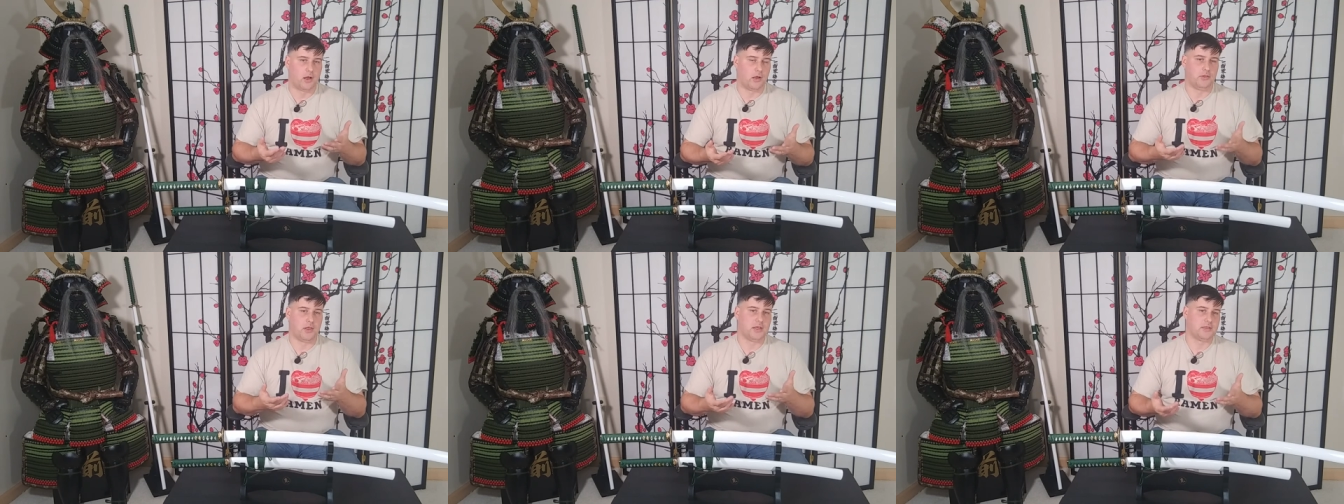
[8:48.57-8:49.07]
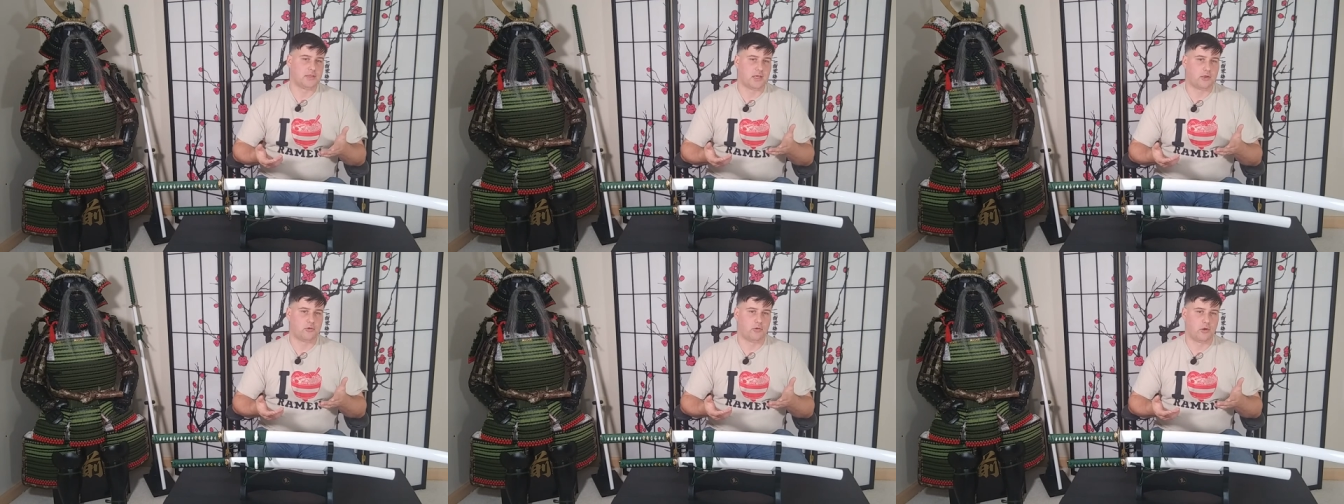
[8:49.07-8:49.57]
Unlike
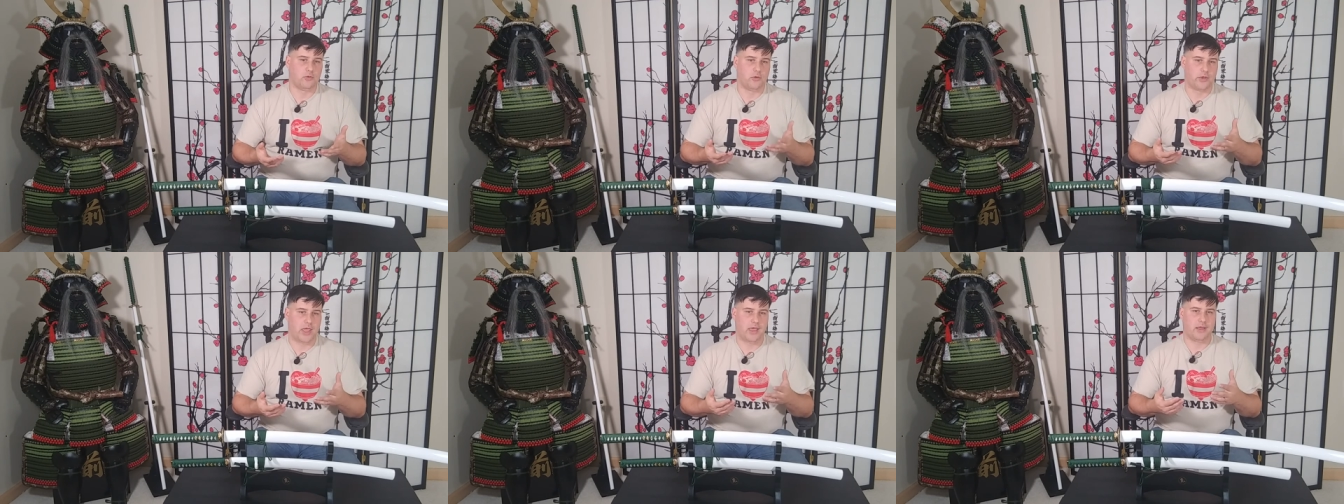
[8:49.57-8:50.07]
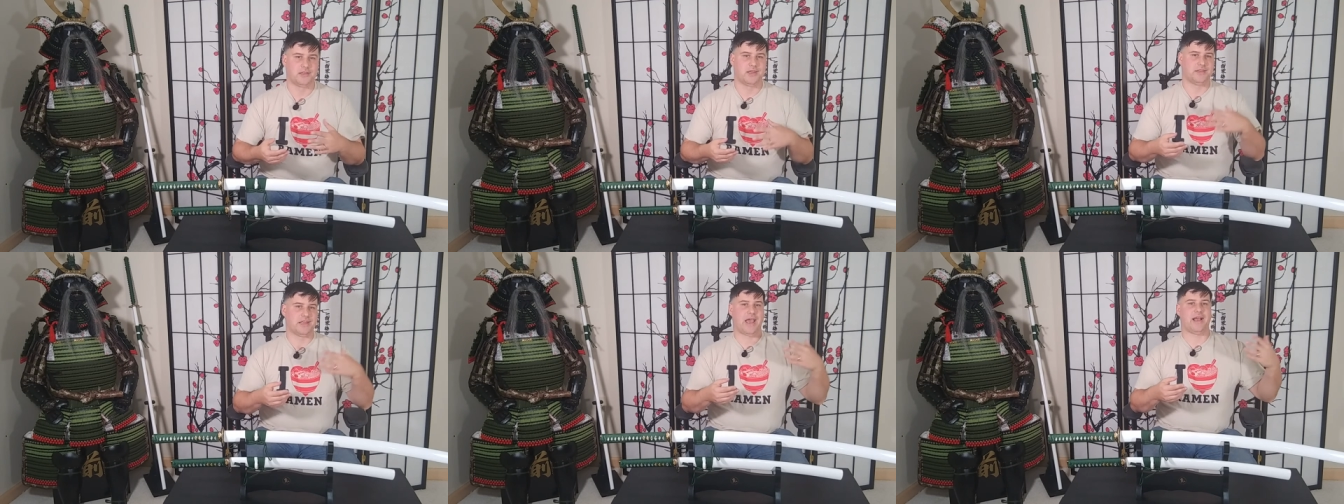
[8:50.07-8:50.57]
Sekiro, you can't
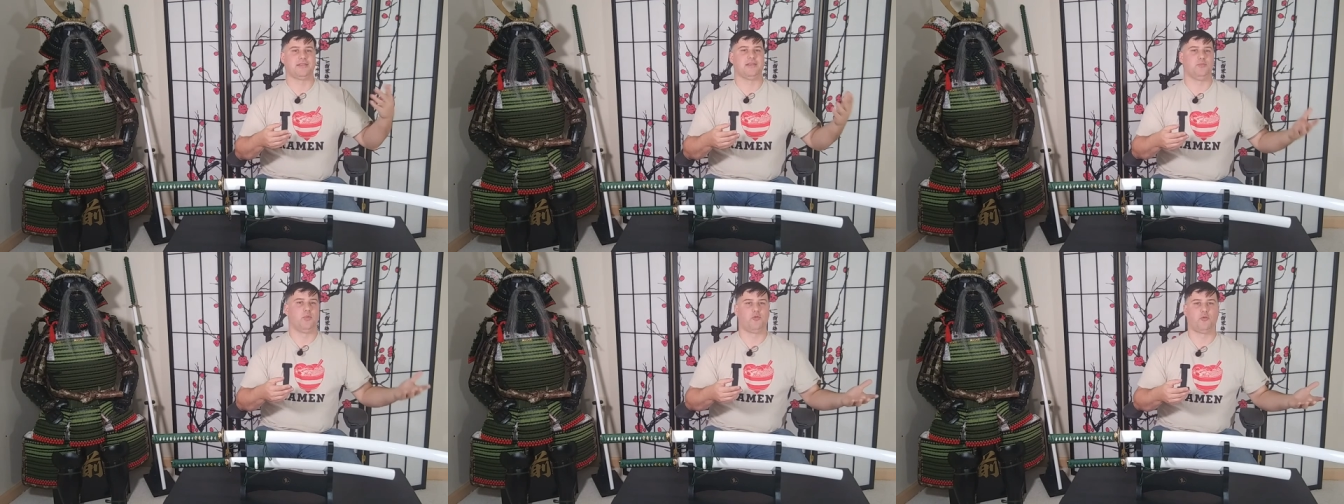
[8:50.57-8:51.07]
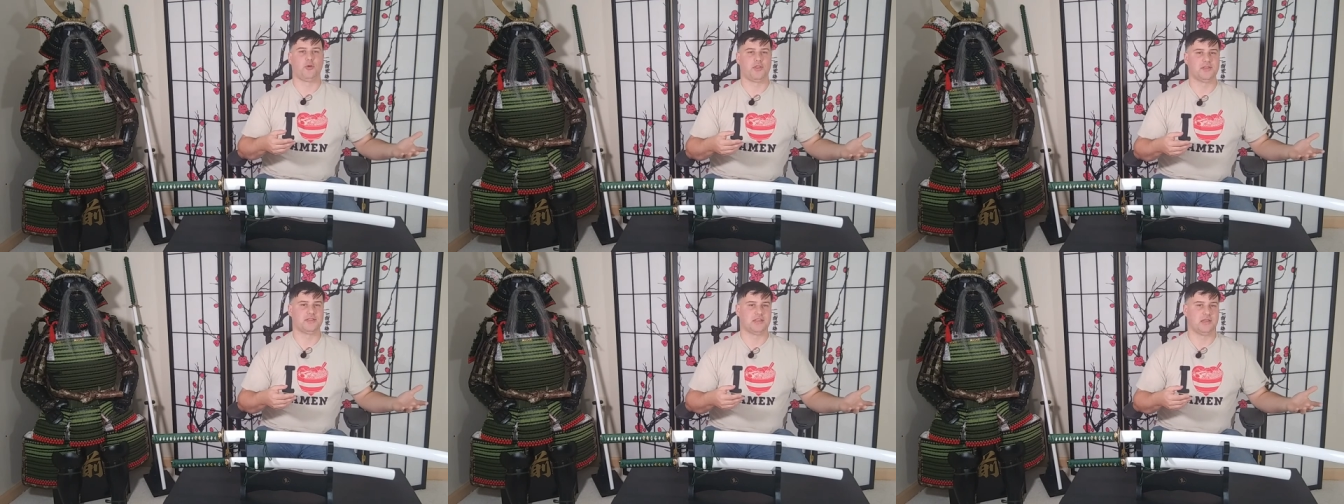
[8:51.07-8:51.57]
attack them before
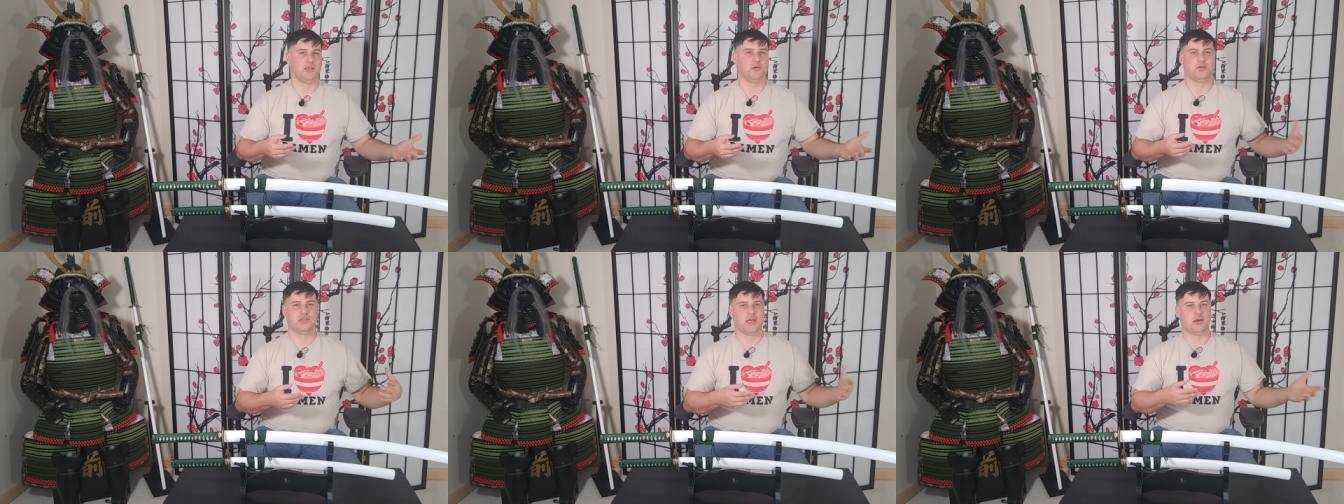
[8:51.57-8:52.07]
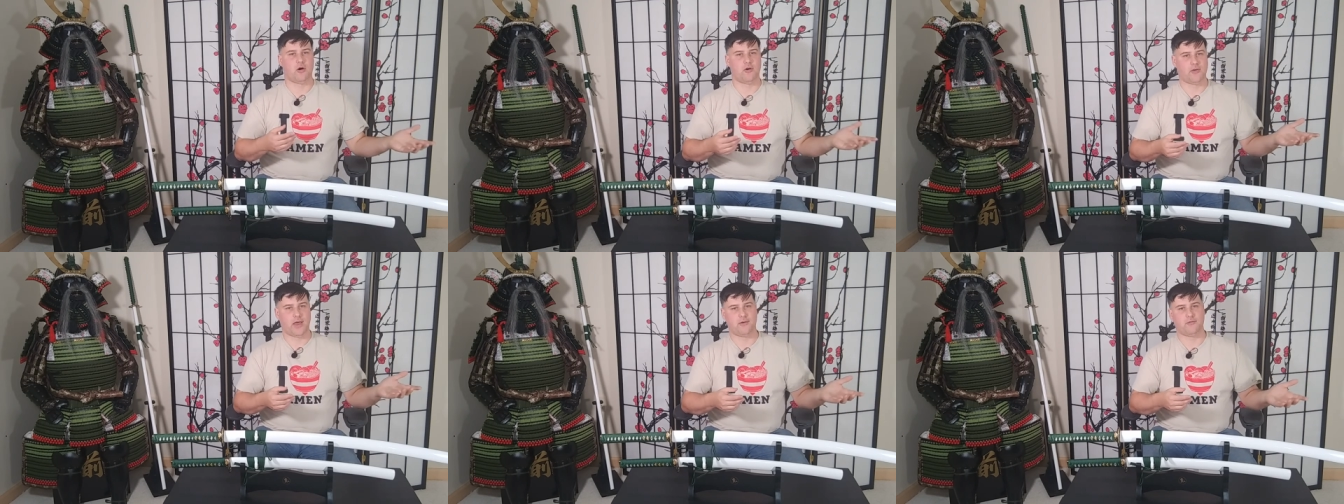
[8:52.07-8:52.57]
they see you and take
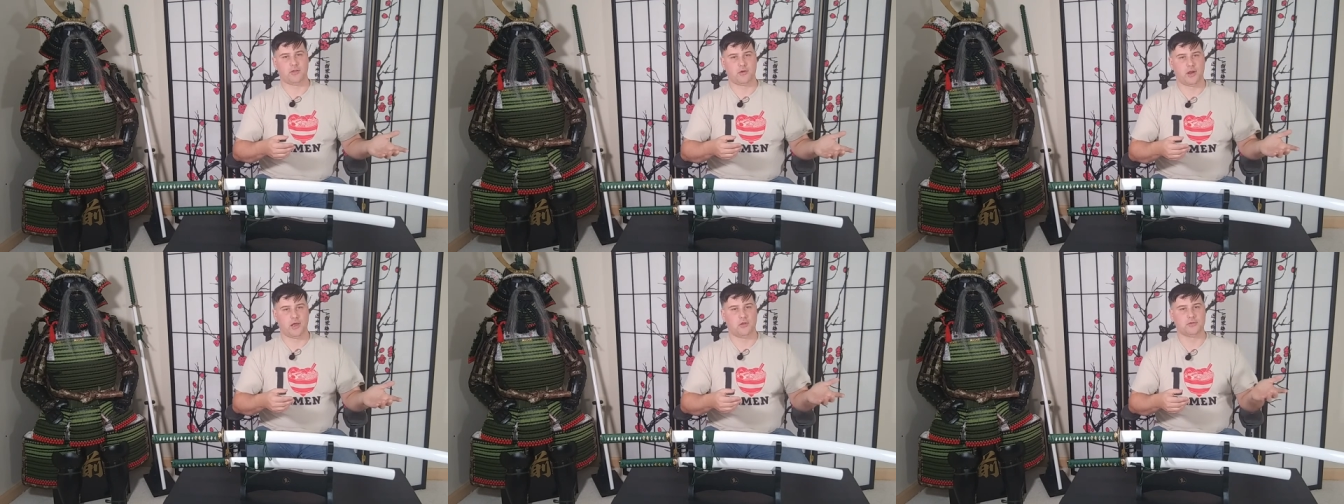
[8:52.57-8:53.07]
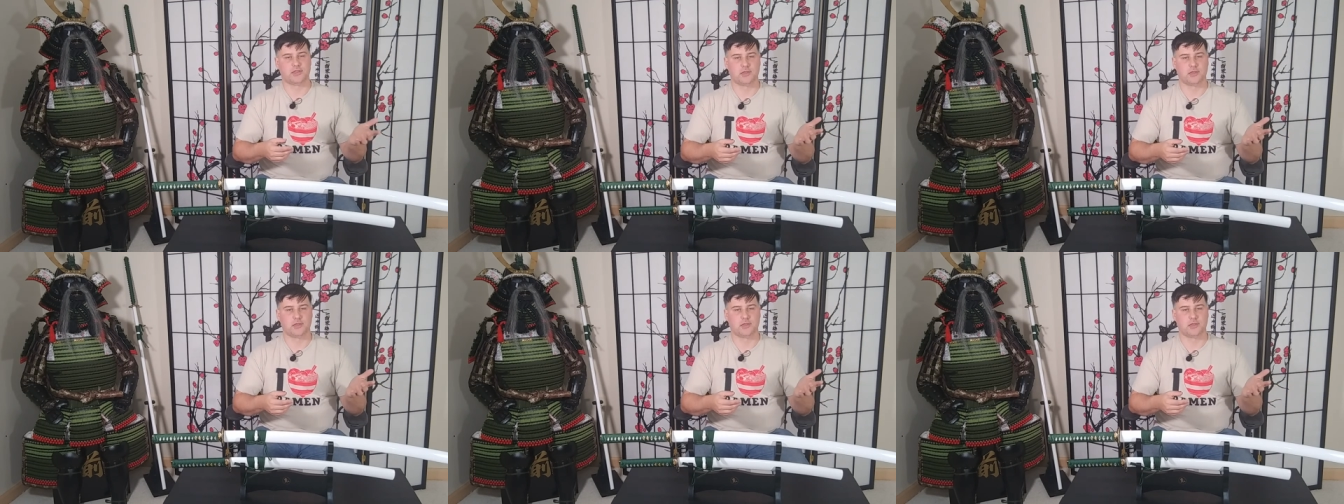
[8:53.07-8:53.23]
off half of their health.